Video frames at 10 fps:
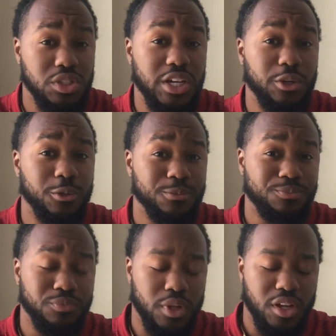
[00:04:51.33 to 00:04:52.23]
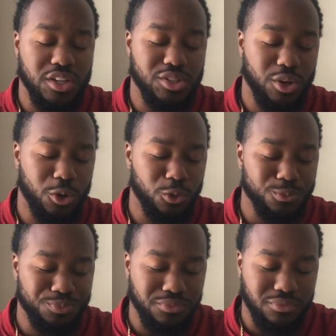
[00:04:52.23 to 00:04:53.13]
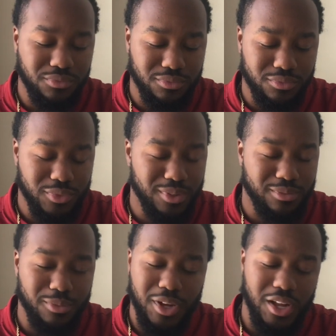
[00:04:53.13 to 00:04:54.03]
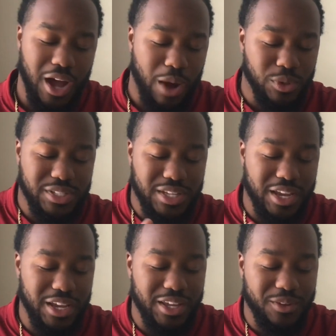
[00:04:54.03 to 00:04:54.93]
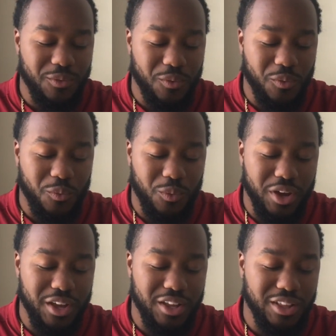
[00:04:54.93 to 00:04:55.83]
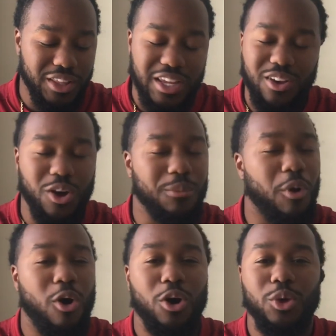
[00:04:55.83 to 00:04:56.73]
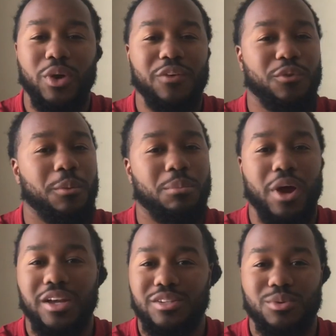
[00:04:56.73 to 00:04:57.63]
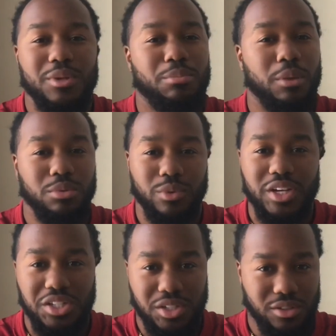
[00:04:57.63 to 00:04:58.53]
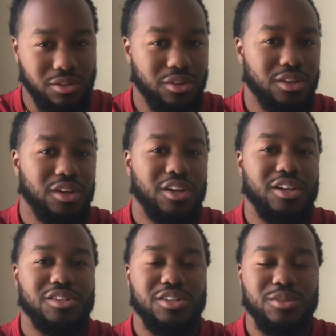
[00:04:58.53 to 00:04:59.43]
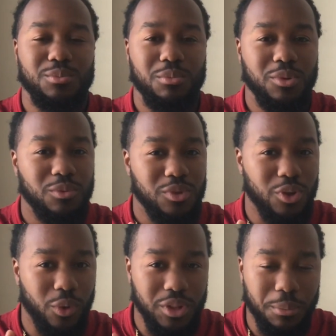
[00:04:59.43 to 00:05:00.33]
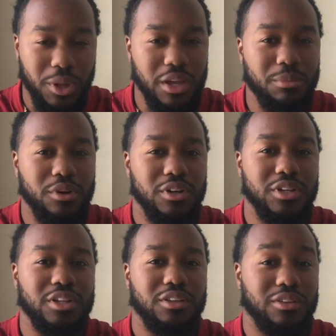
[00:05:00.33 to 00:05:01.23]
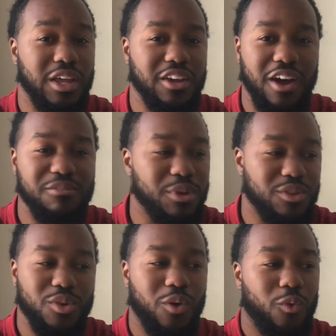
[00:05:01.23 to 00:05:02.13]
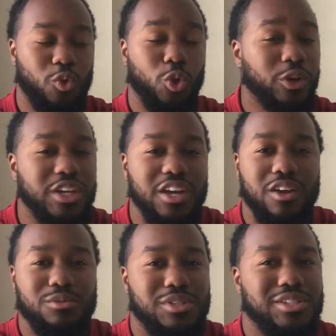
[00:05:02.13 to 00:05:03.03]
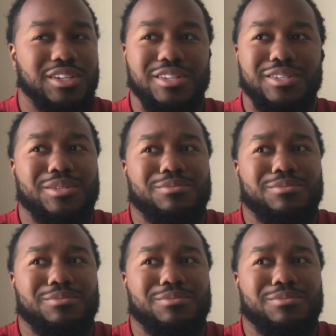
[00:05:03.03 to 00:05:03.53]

I would say when leading up all the way from practice week, preparation, just knowing the playbook, like I've been learning it since, not even freshman year, since 8th grade,